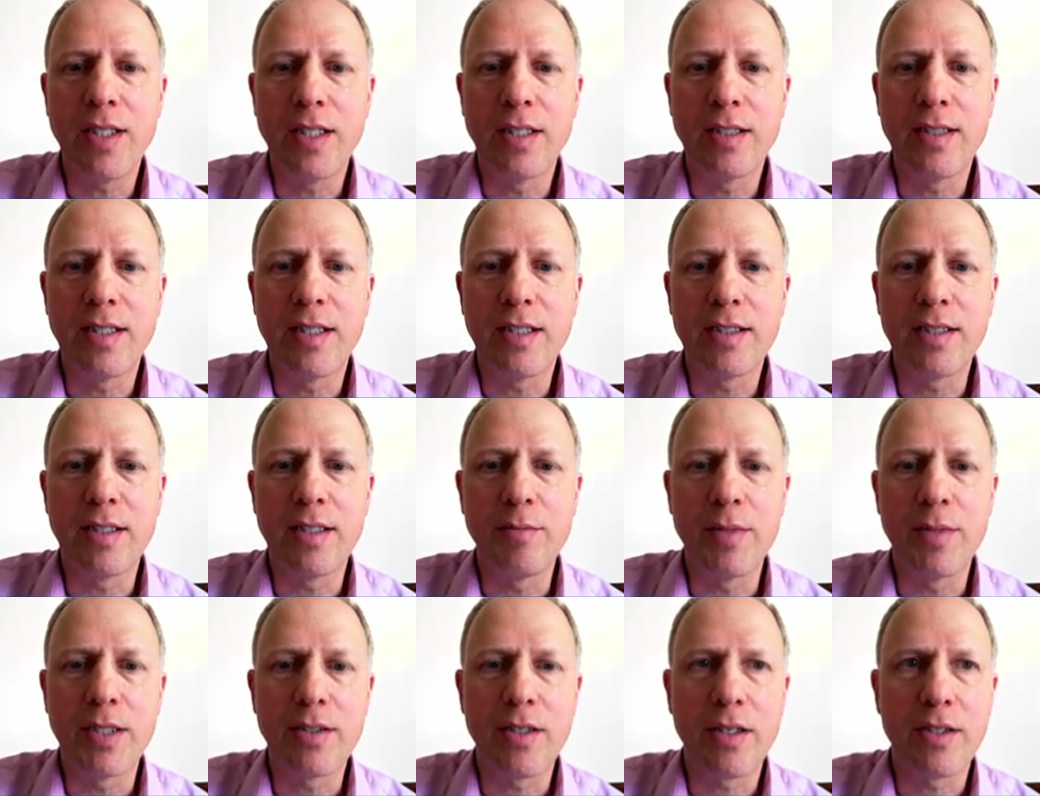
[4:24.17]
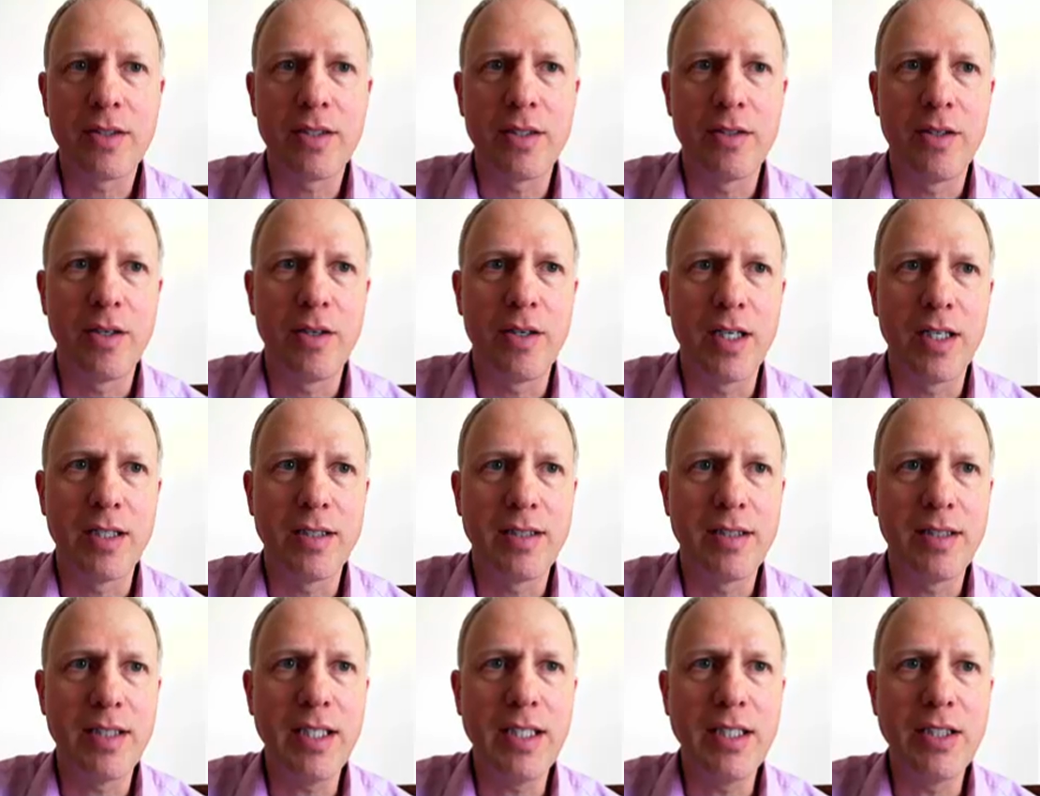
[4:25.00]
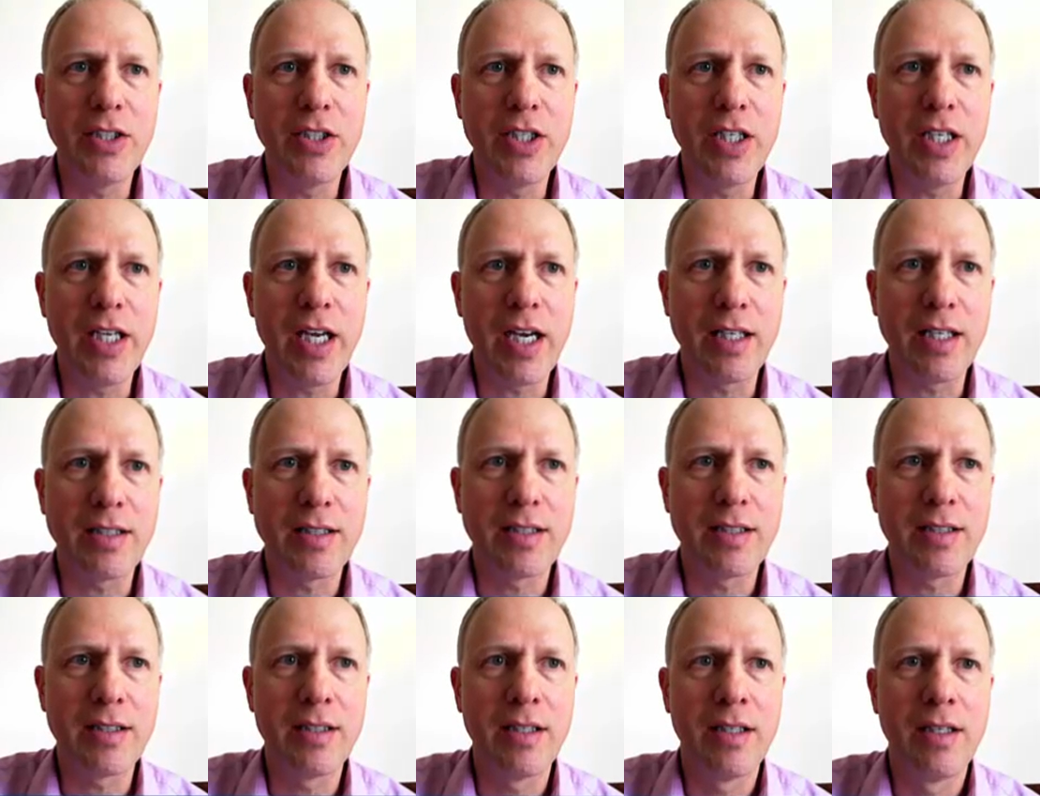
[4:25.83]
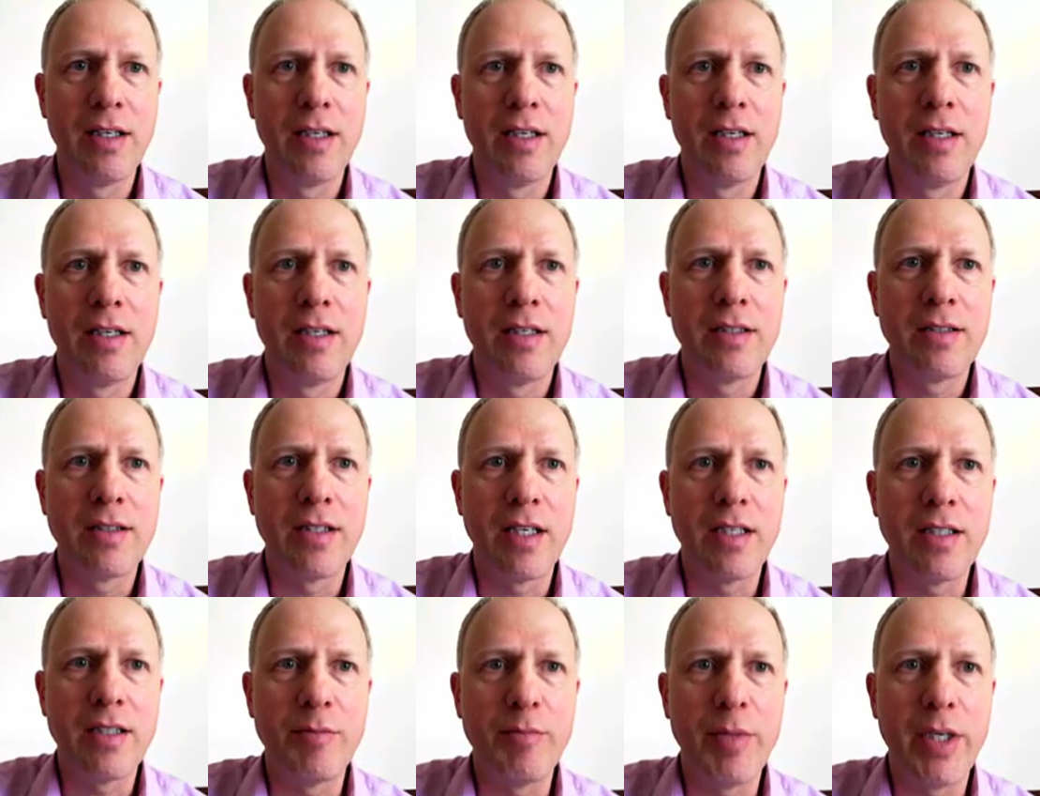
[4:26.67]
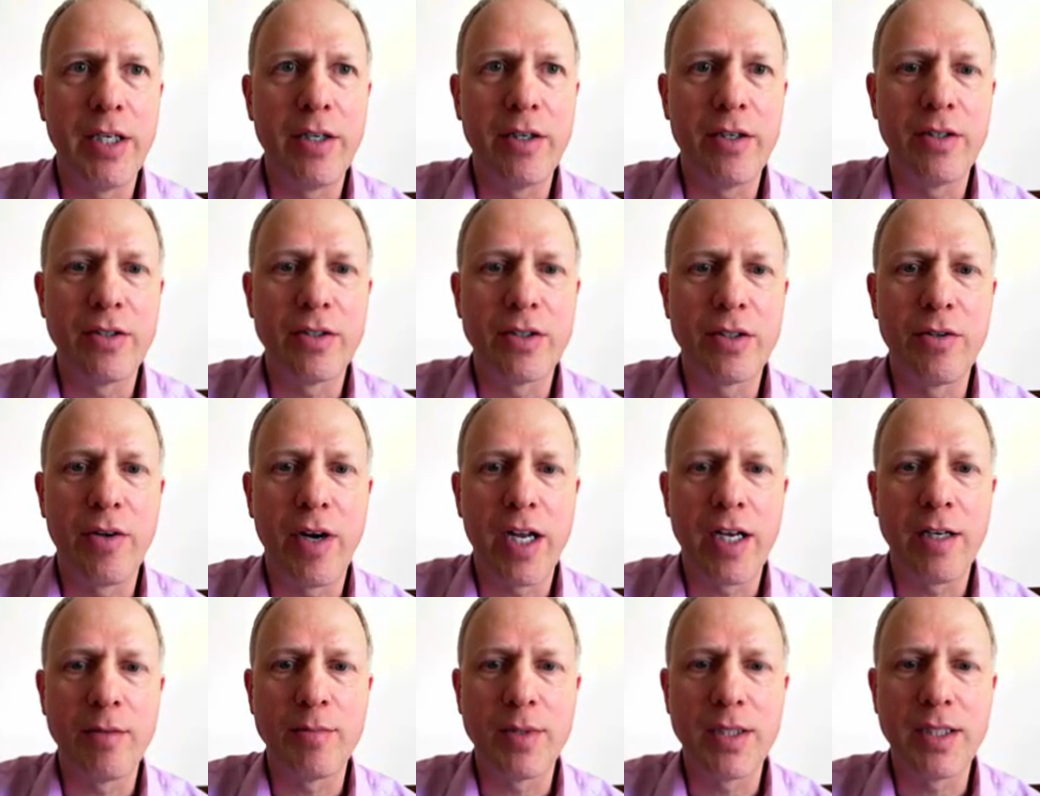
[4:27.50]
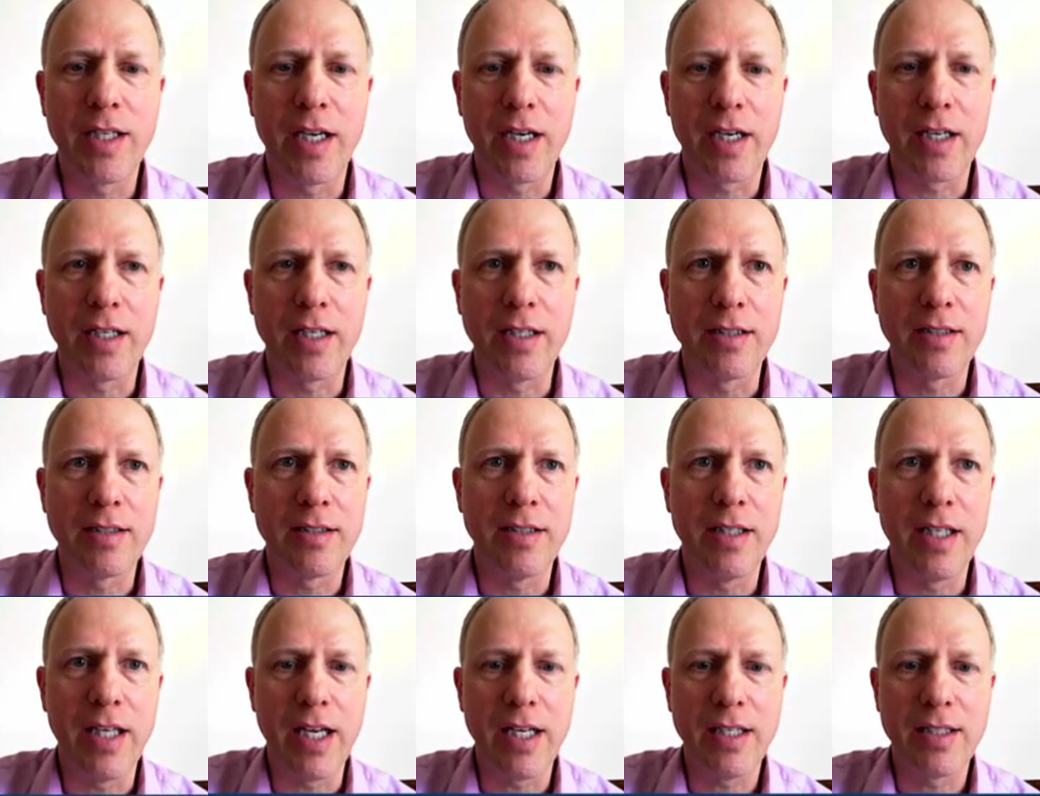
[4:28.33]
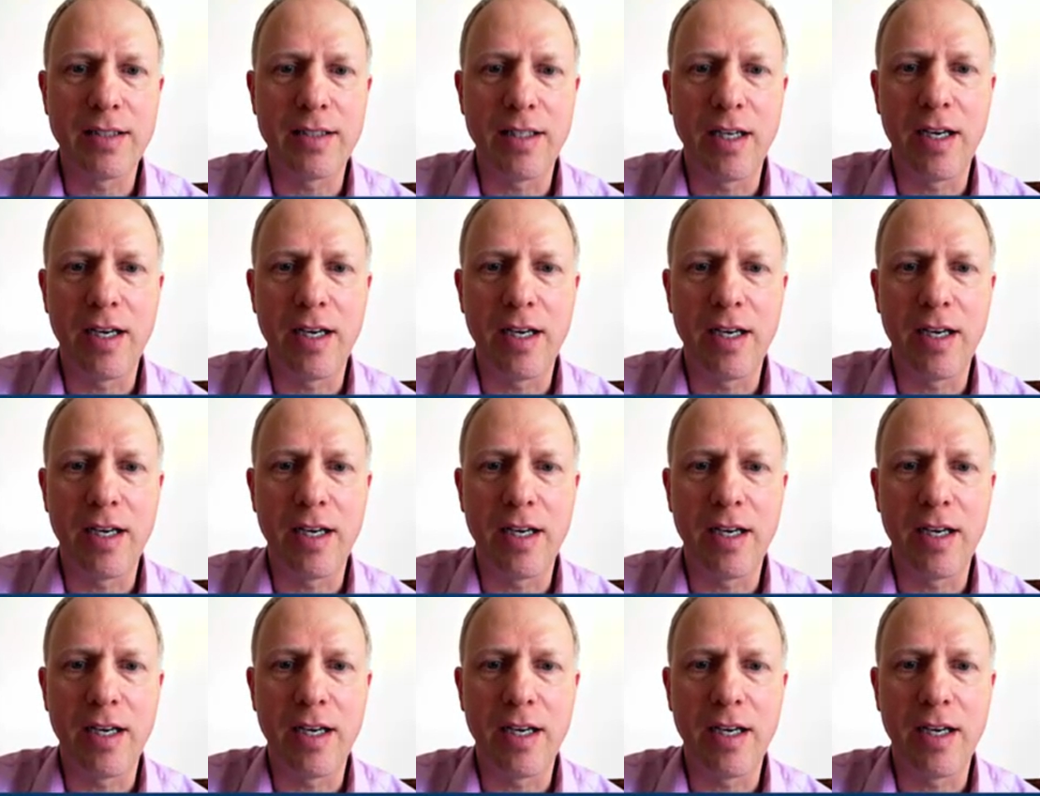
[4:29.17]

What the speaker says: The Gaussian system is also known as CGS, centimeters, grams, seconds.